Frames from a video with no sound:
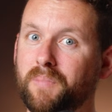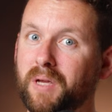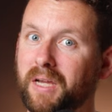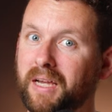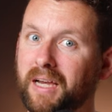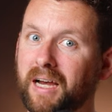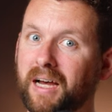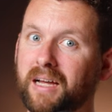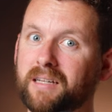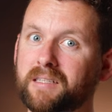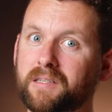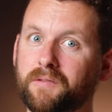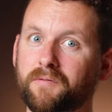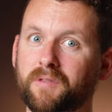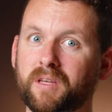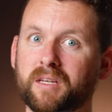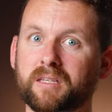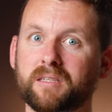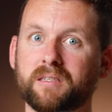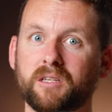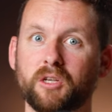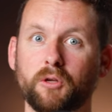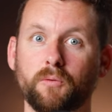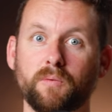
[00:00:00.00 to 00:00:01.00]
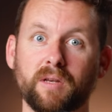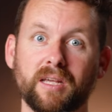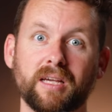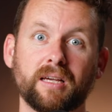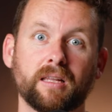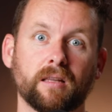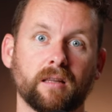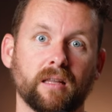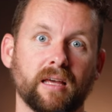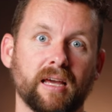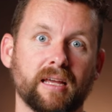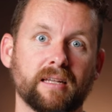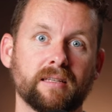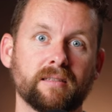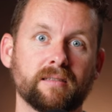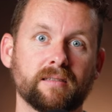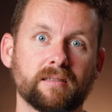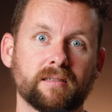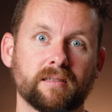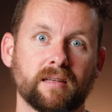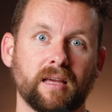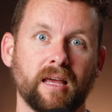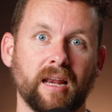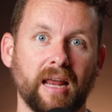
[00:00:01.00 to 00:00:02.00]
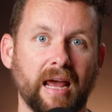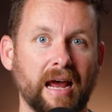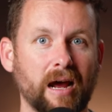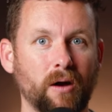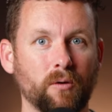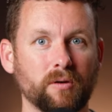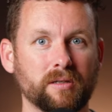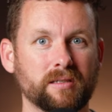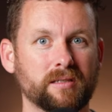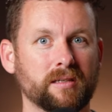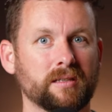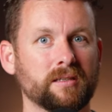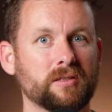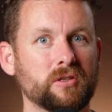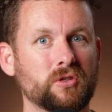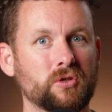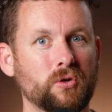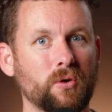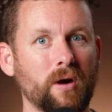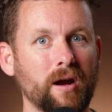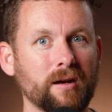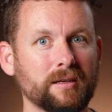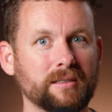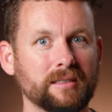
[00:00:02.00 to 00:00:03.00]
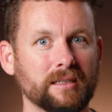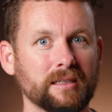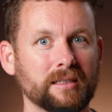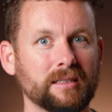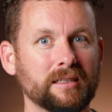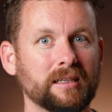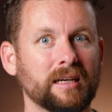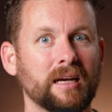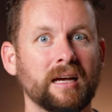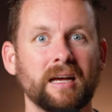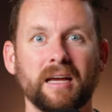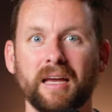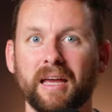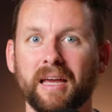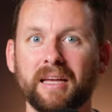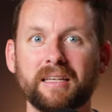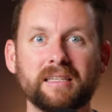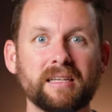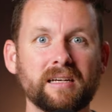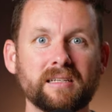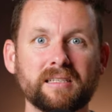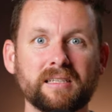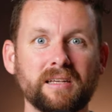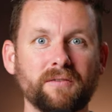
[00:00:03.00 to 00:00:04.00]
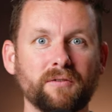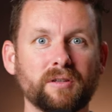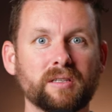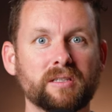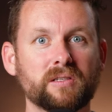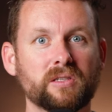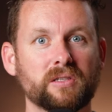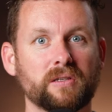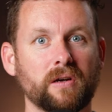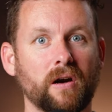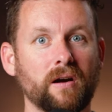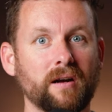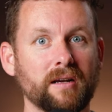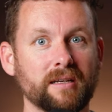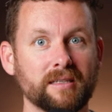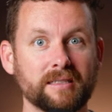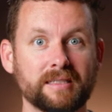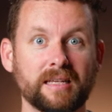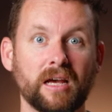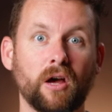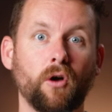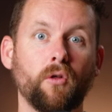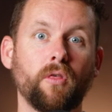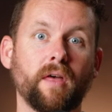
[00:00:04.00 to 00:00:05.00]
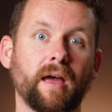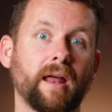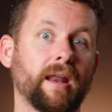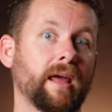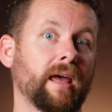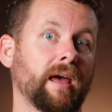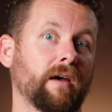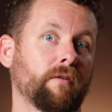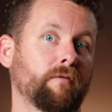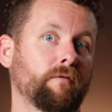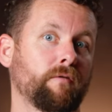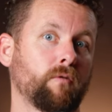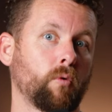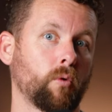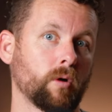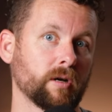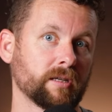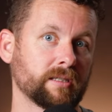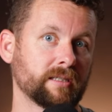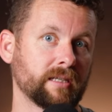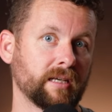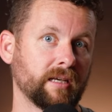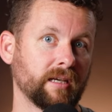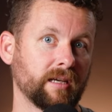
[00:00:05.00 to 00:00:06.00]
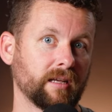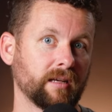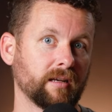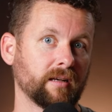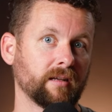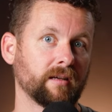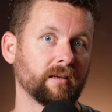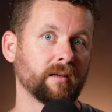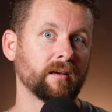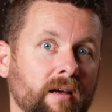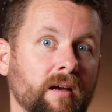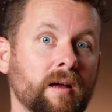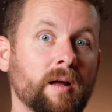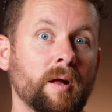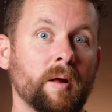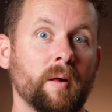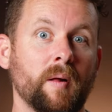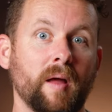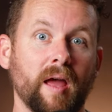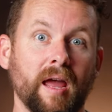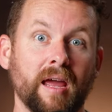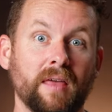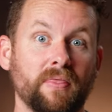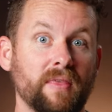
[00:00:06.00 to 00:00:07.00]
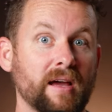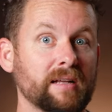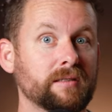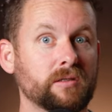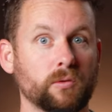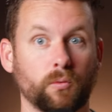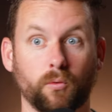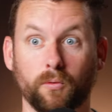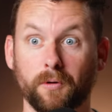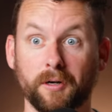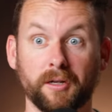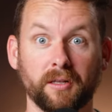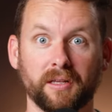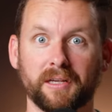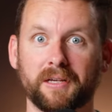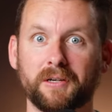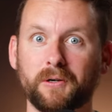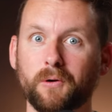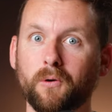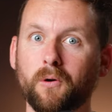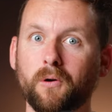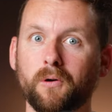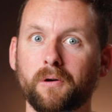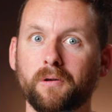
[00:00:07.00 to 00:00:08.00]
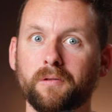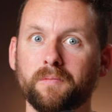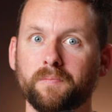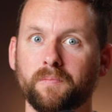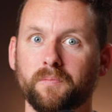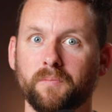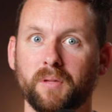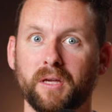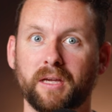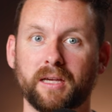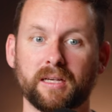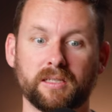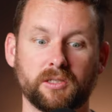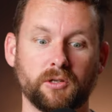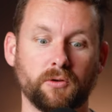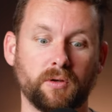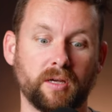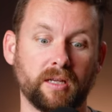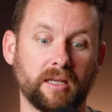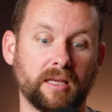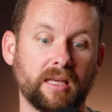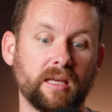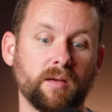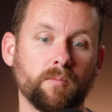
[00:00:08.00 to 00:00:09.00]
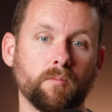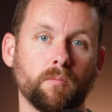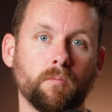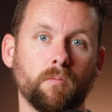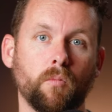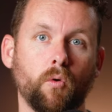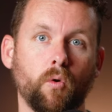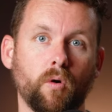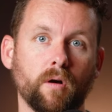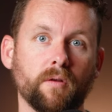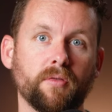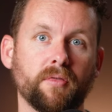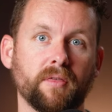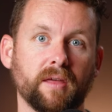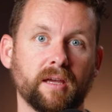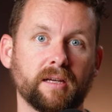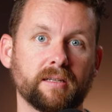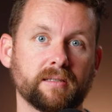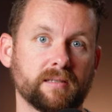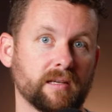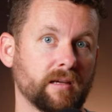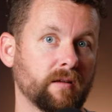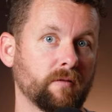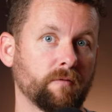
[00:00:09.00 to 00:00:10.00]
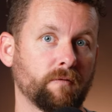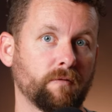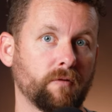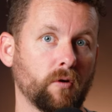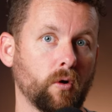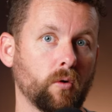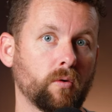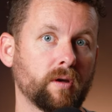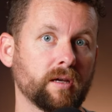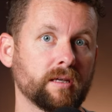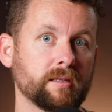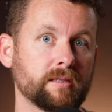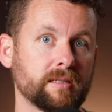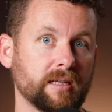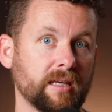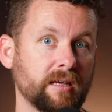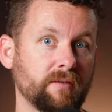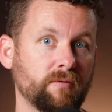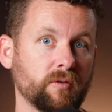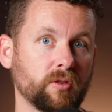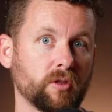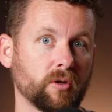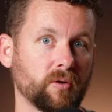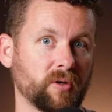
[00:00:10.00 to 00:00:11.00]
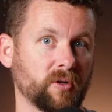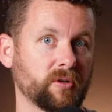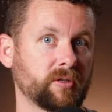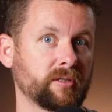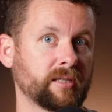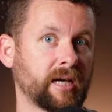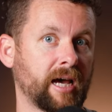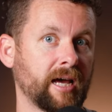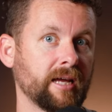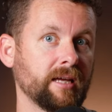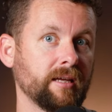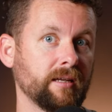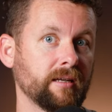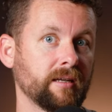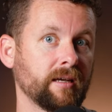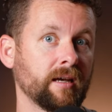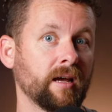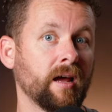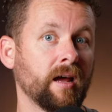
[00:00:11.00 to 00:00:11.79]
Because of this unique lens and how it's constructed, it doesn't even start until that f/14. And that's really cool because you can keep more things in focus even though you're tight,